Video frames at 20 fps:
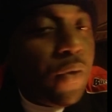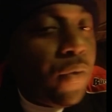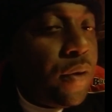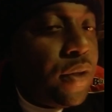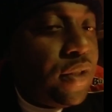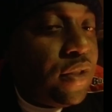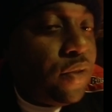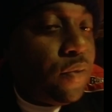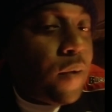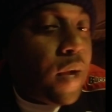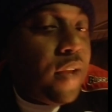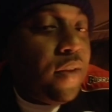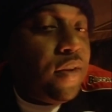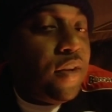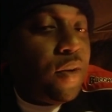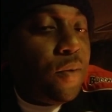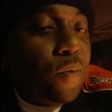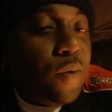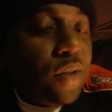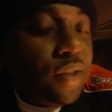reasons why you could
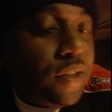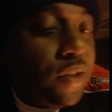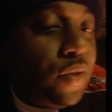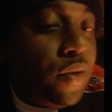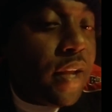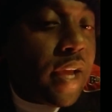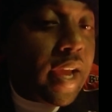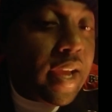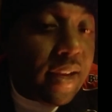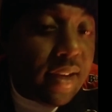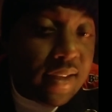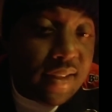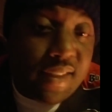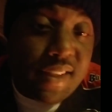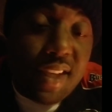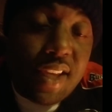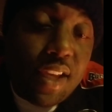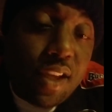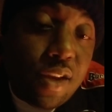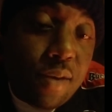have wanted to do that. Does he
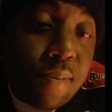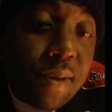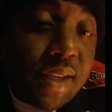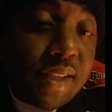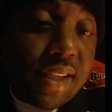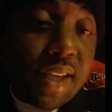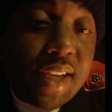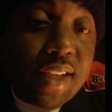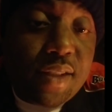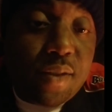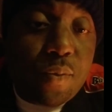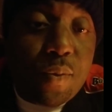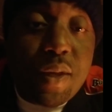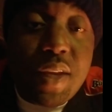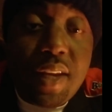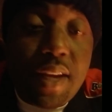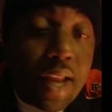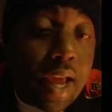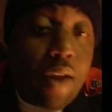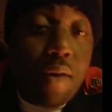give you the best chance of
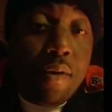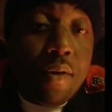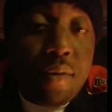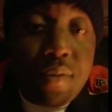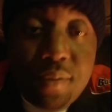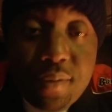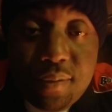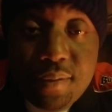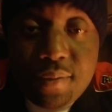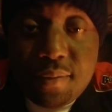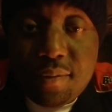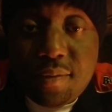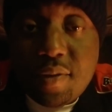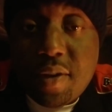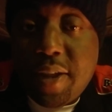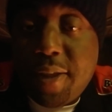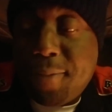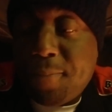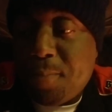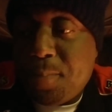winning? I don't know,
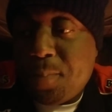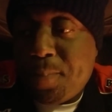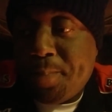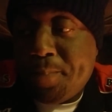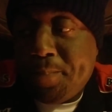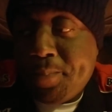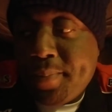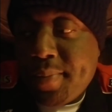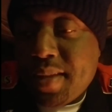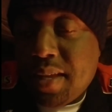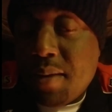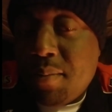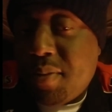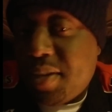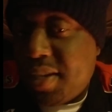right? But